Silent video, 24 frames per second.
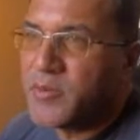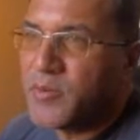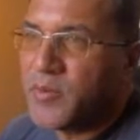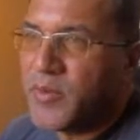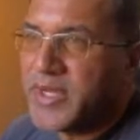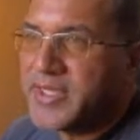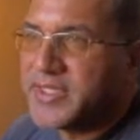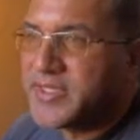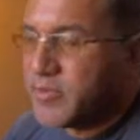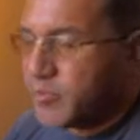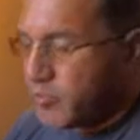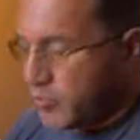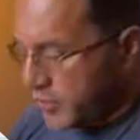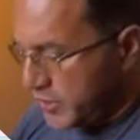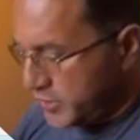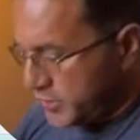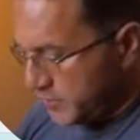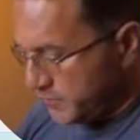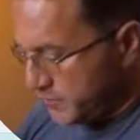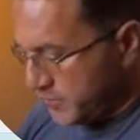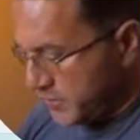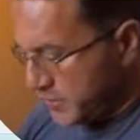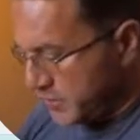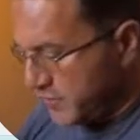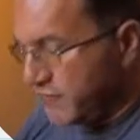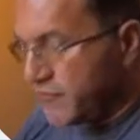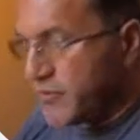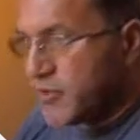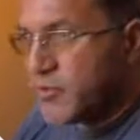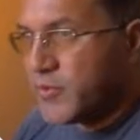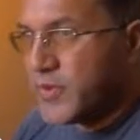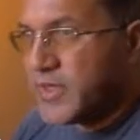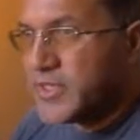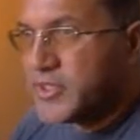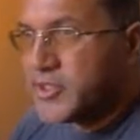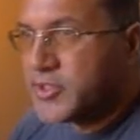raise the bridge up just a
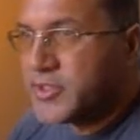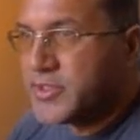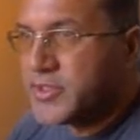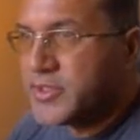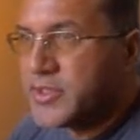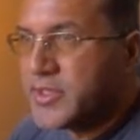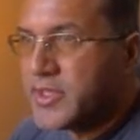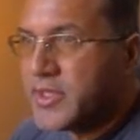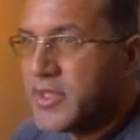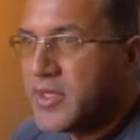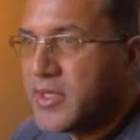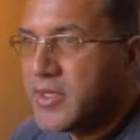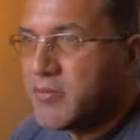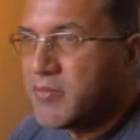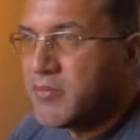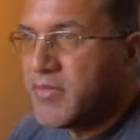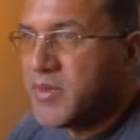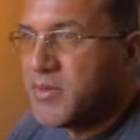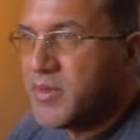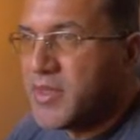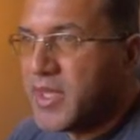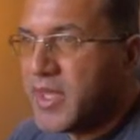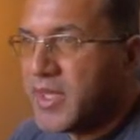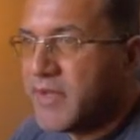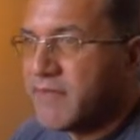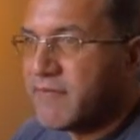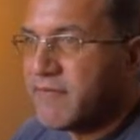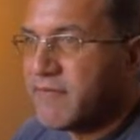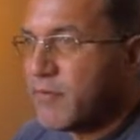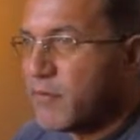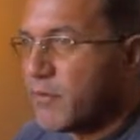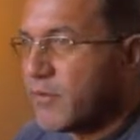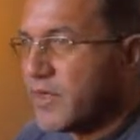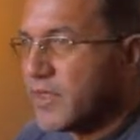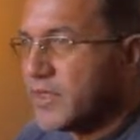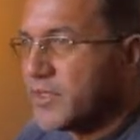few inches, maybe like
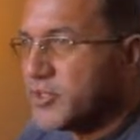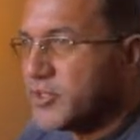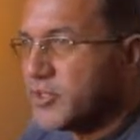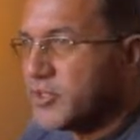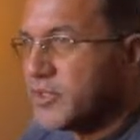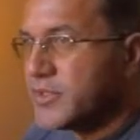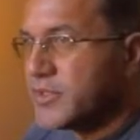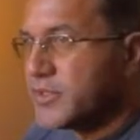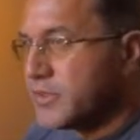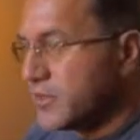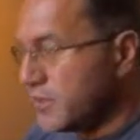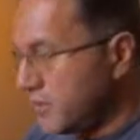4 inches,